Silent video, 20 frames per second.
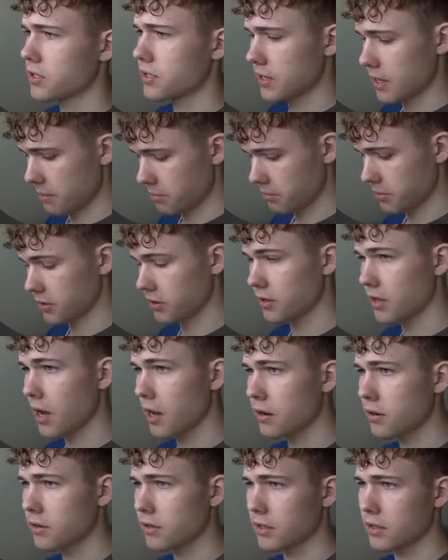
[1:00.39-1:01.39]
step
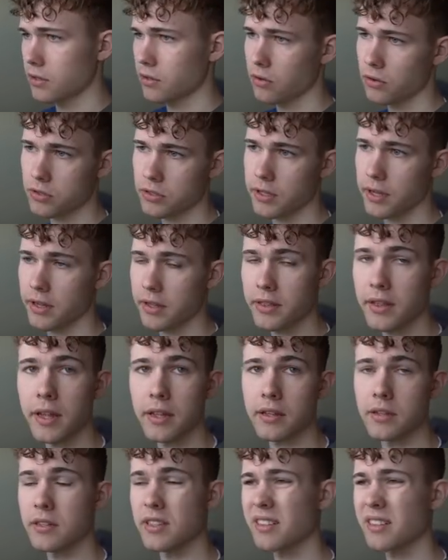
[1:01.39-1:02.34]
done. It looks like that.